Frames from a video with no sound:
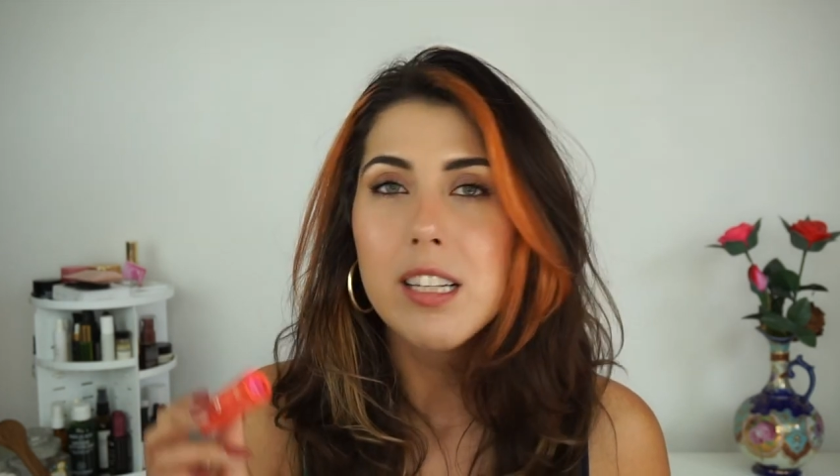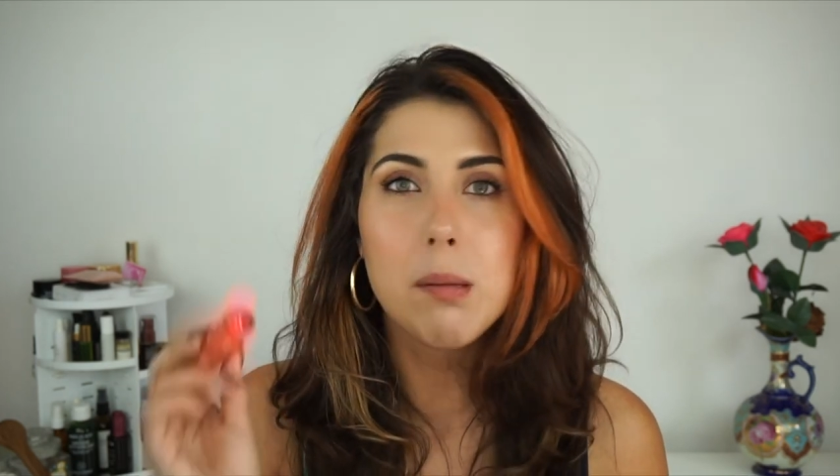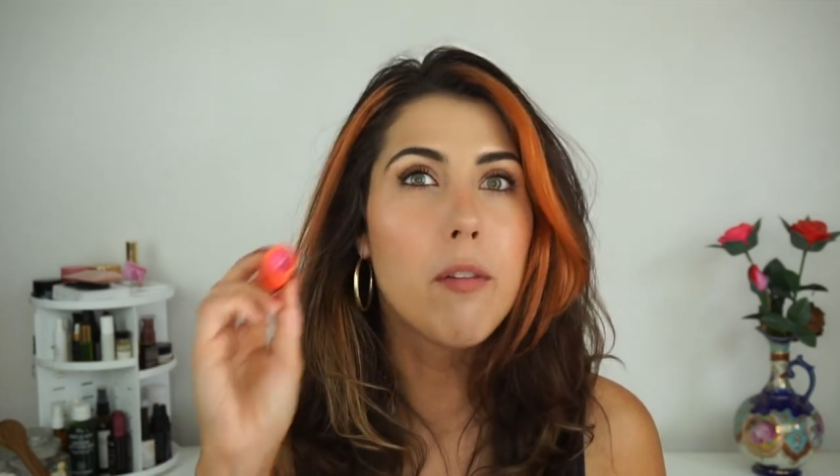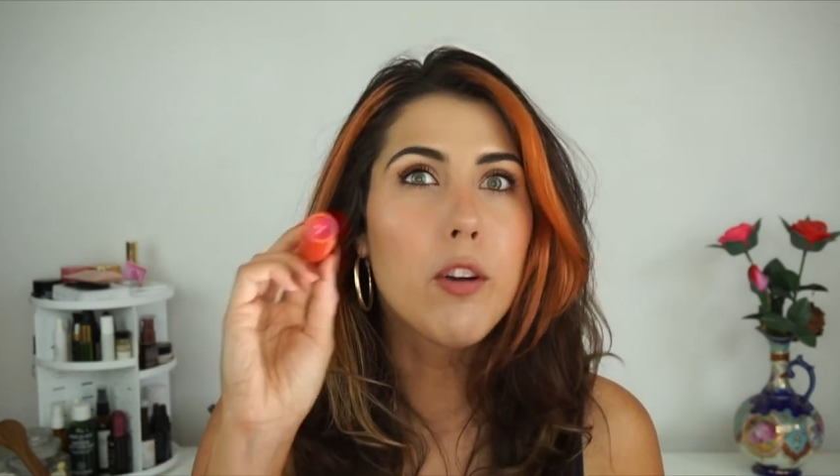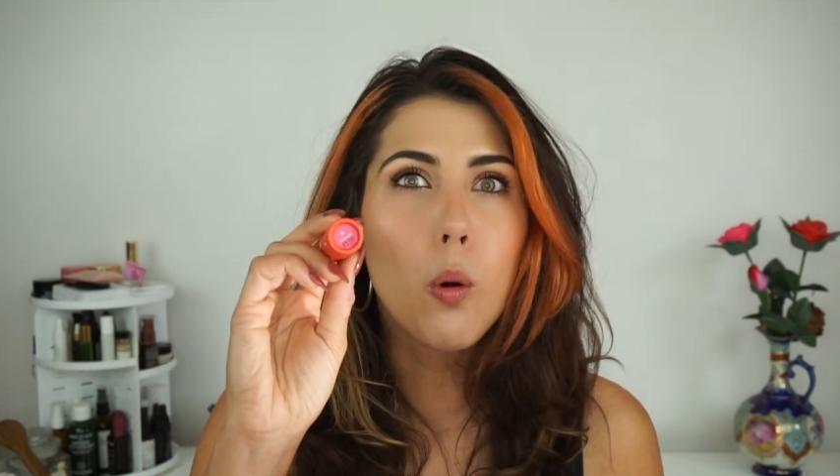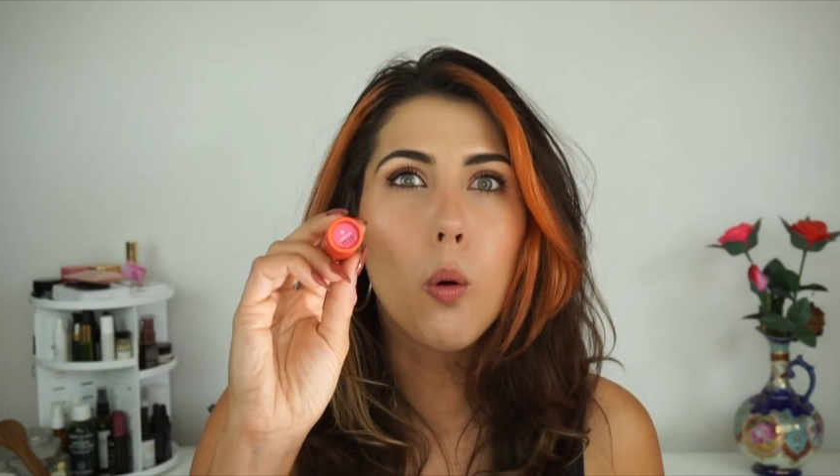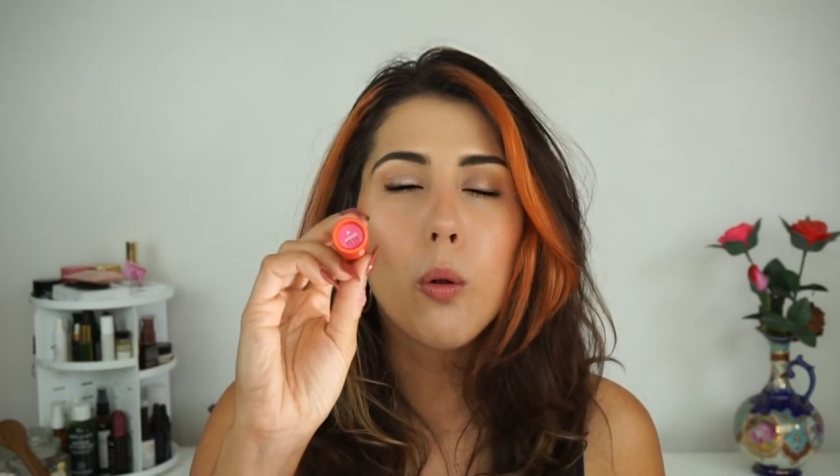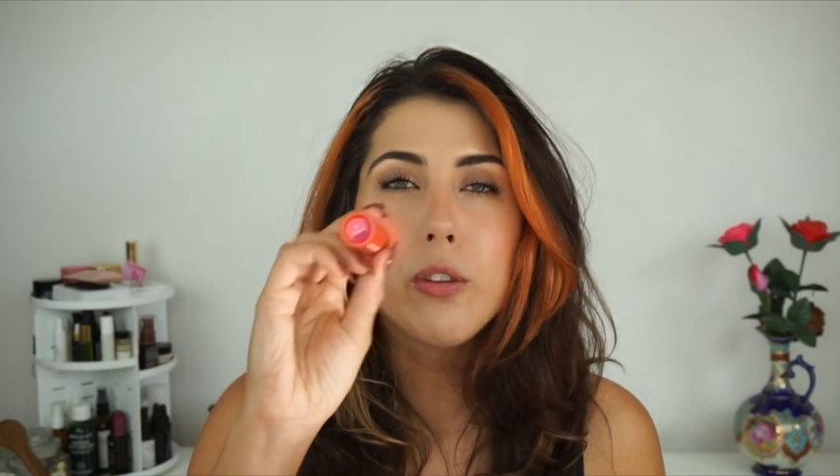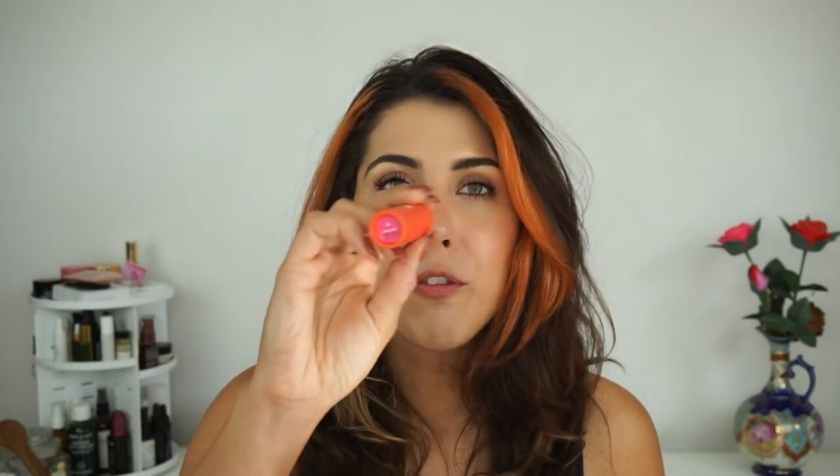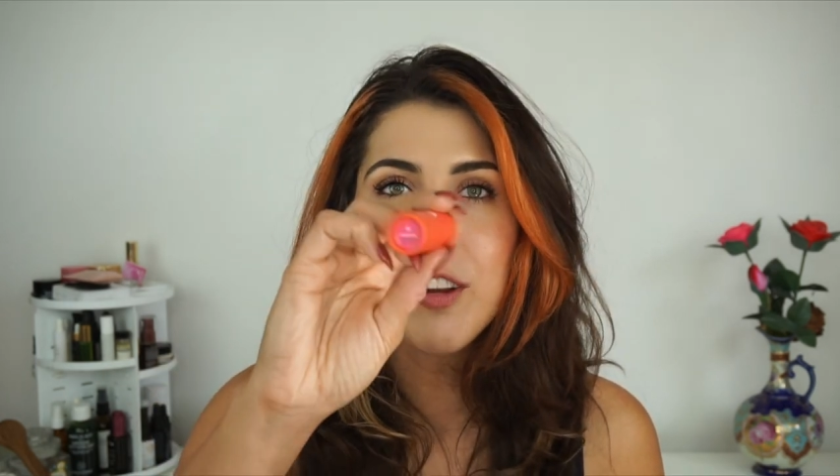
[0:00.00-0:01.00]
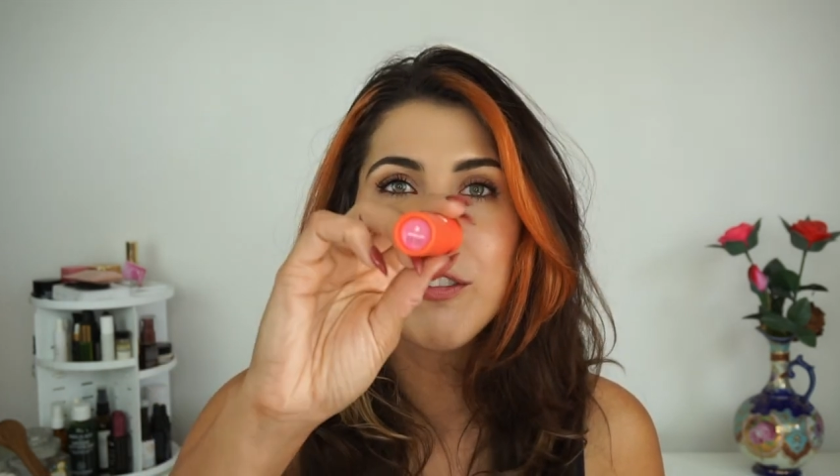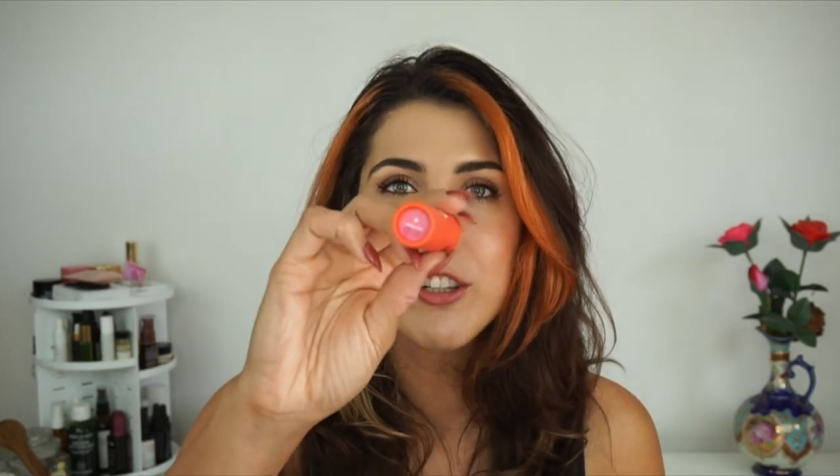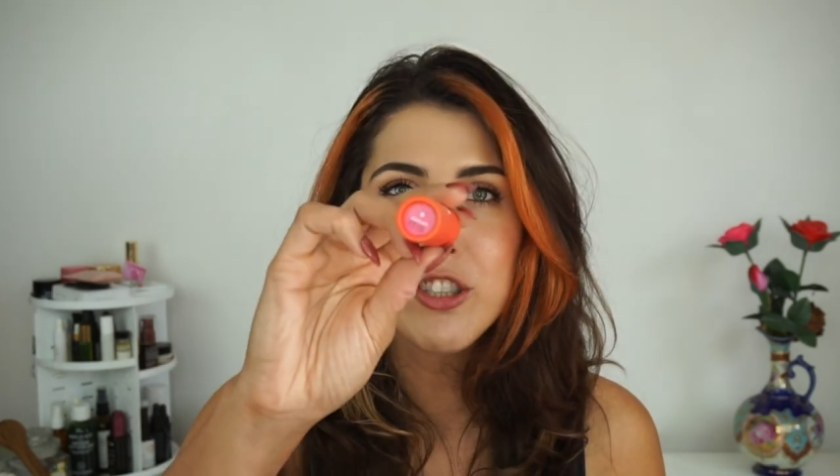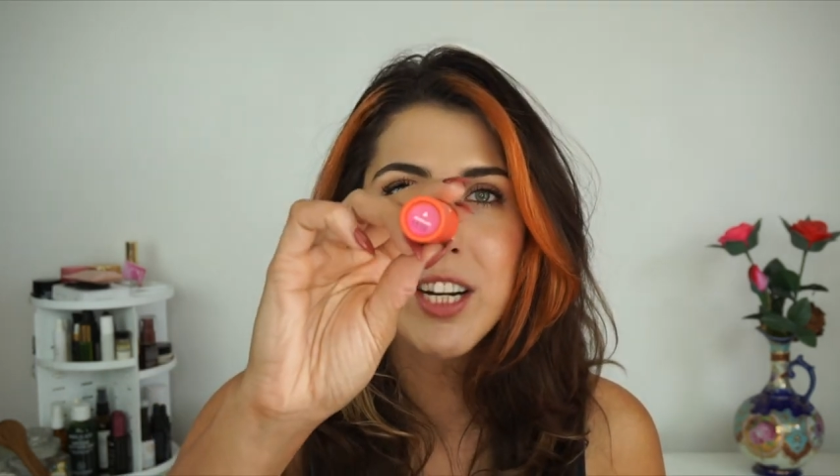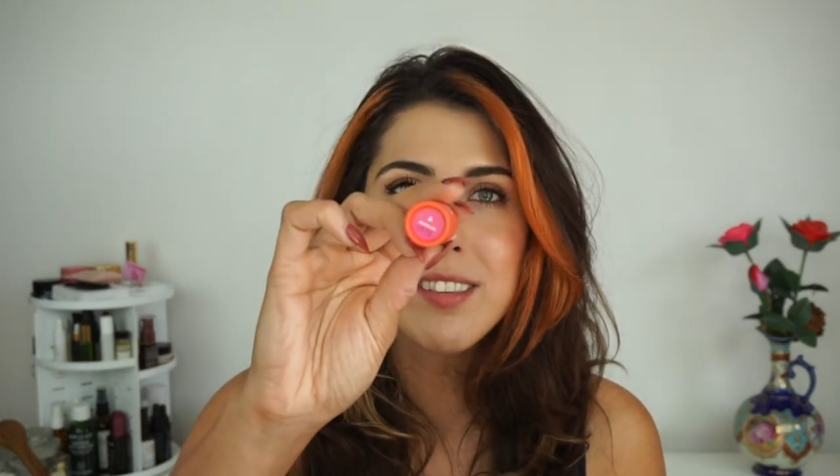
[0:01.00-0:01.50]
some of your old
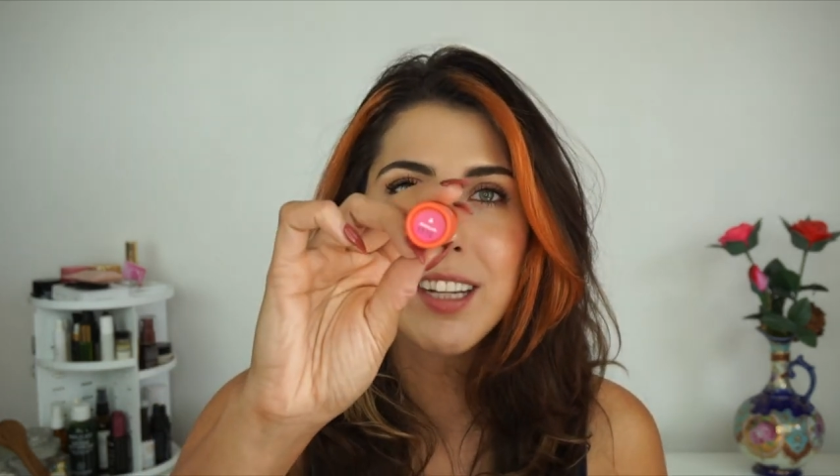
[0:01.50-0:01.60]
favorite shades.